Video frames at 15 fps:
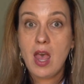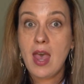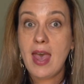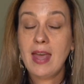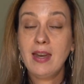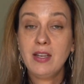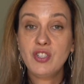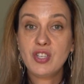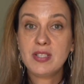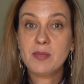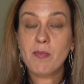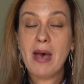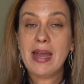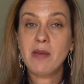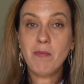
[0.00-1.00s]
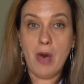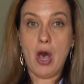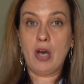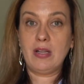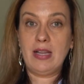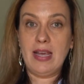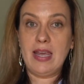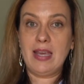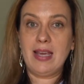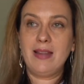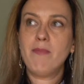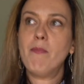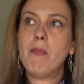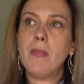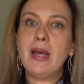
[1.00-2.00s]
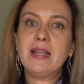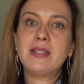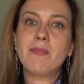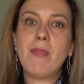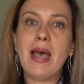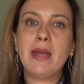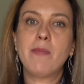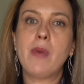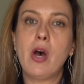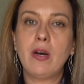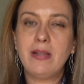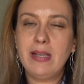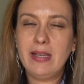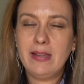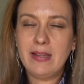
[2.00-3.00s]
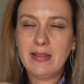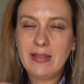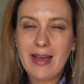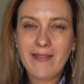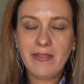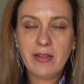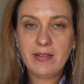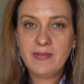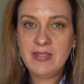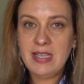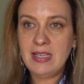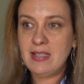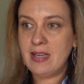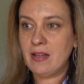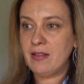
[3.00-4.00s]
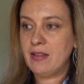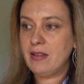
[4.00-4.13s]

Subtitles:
And it's just mind-boggling. And it's mind-boggling the level of detail,